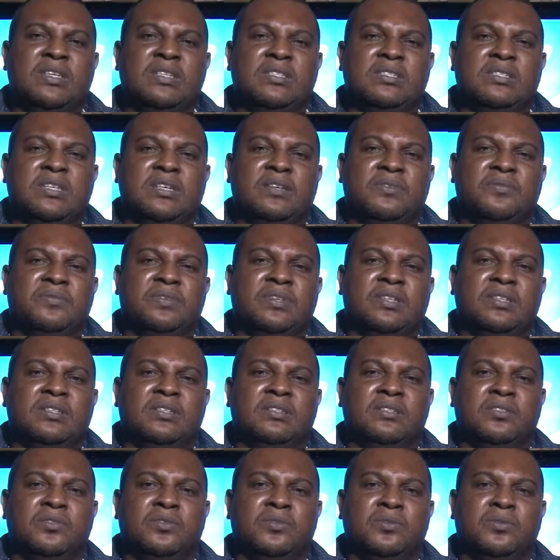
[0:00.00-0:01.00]
myself
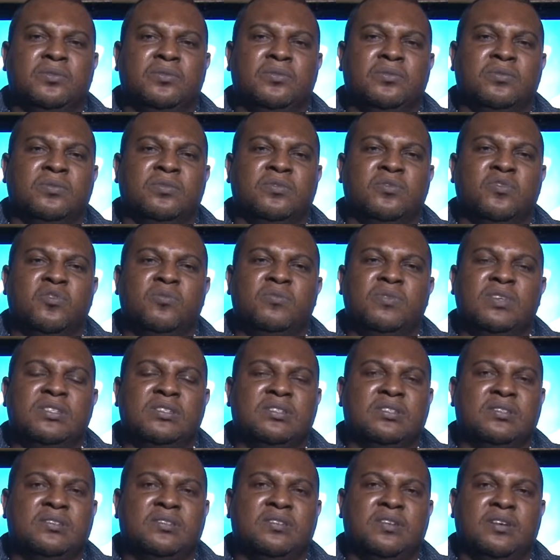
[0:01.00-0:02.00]
into
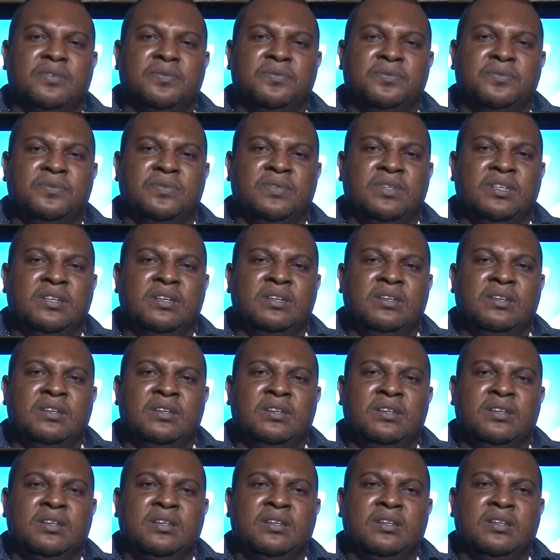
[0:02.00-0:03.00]
numerous stuff
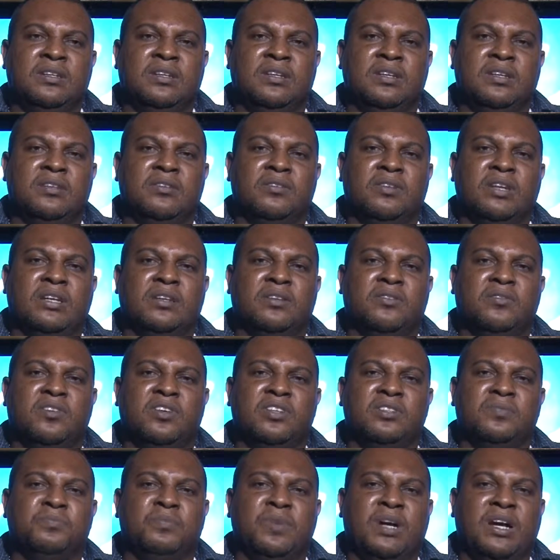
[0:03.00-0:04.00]
that, uh, you know, that
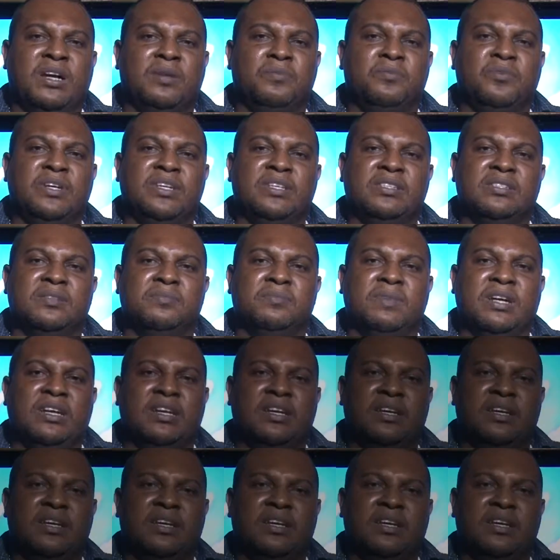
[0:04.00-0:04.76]
caused bad breaks in my